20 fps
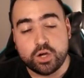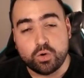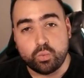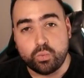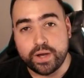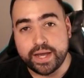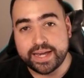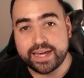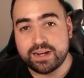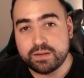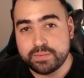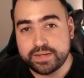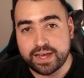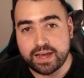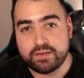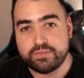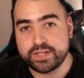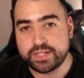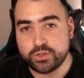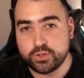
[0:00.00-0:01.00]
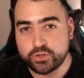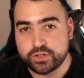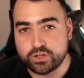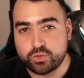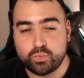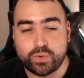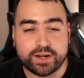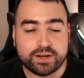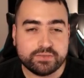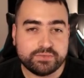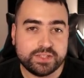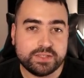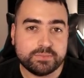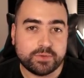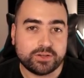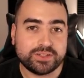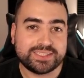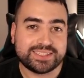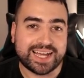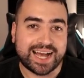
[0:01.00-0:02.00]
we're going to be having a look at one of the
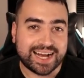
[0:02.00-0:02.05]
most